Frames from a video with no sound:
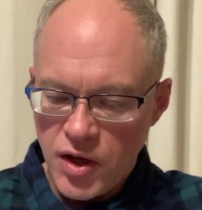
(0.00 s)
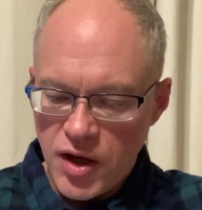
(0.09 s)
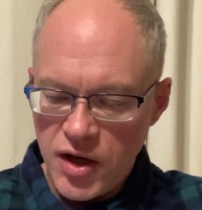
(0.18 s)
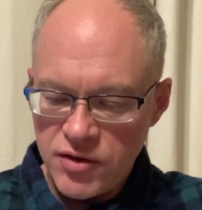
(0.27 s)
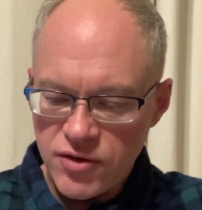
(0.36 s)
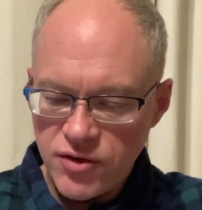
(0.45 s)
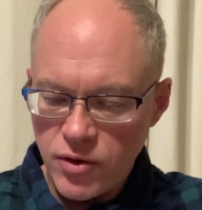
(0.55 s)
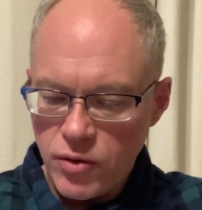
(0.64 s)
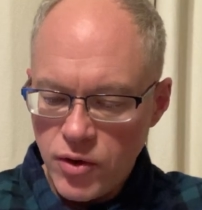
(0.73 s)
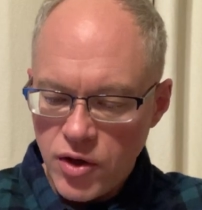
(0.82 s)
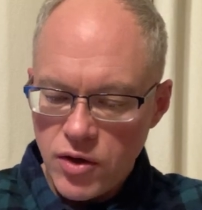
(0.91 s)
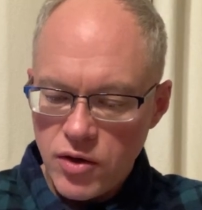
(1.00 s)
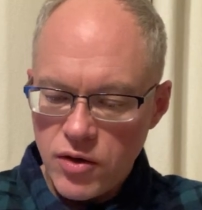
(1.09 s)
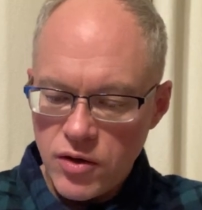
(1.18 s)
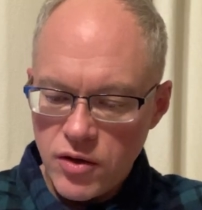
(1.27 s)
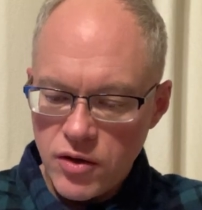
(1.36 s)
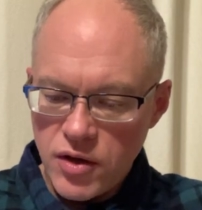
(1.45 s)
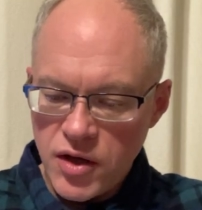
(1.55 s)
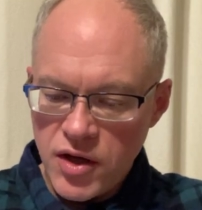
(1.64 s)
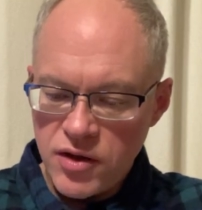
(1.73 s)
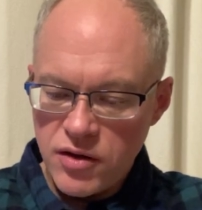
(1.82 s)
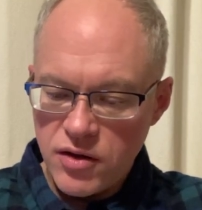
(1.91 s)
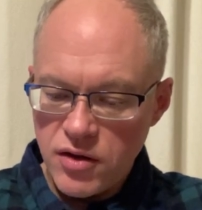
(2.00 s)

And so, and